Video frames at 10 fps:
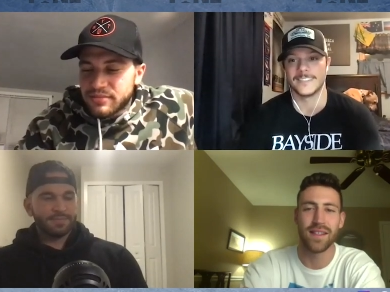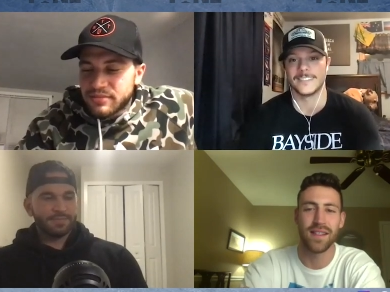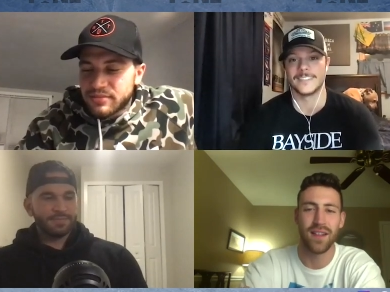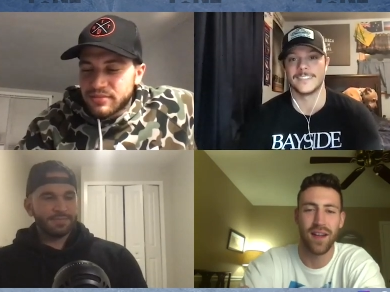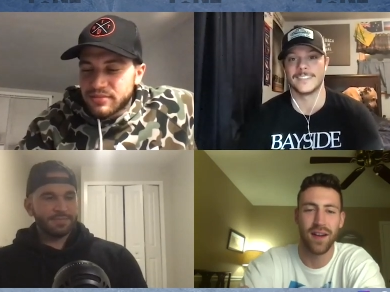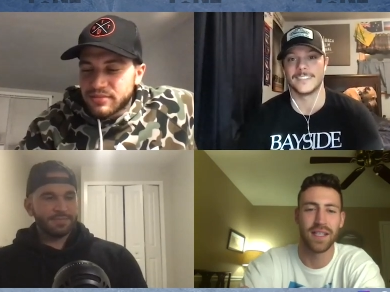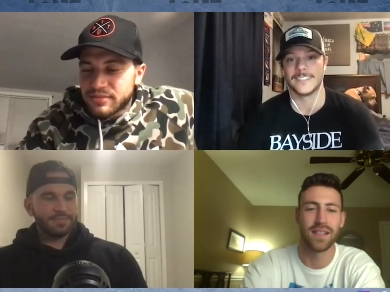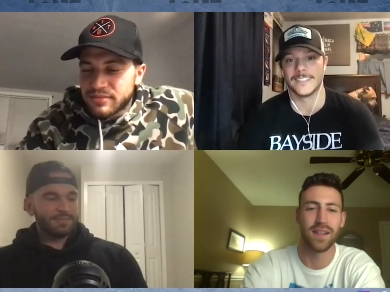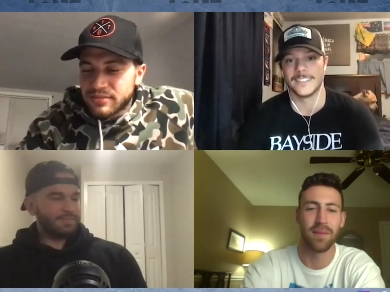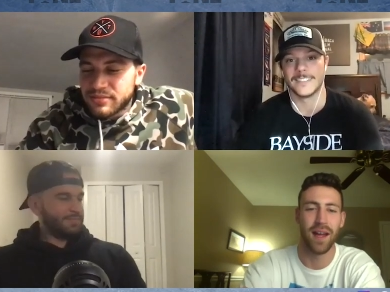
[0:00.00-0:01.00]
Speaker 1: hilarious.
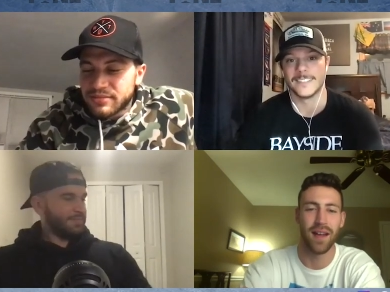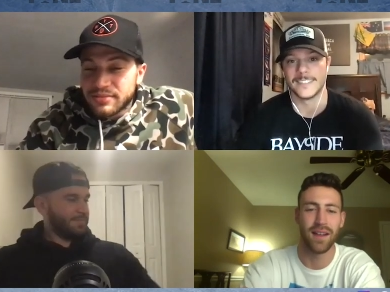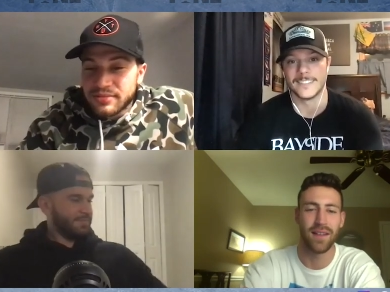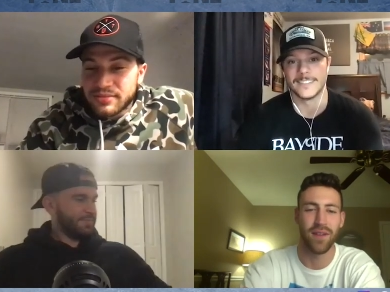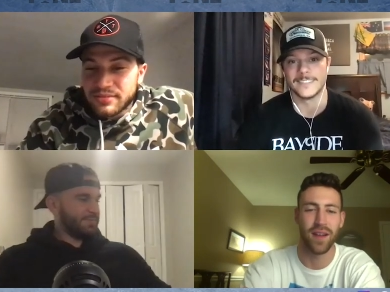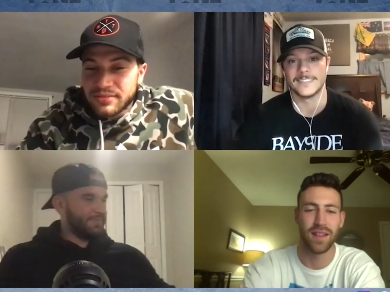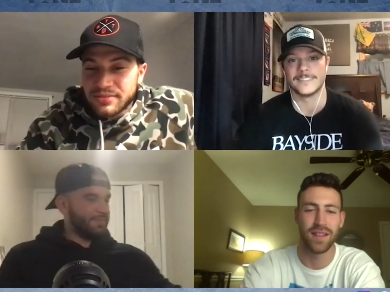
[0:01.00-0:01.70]
I'm not fighting this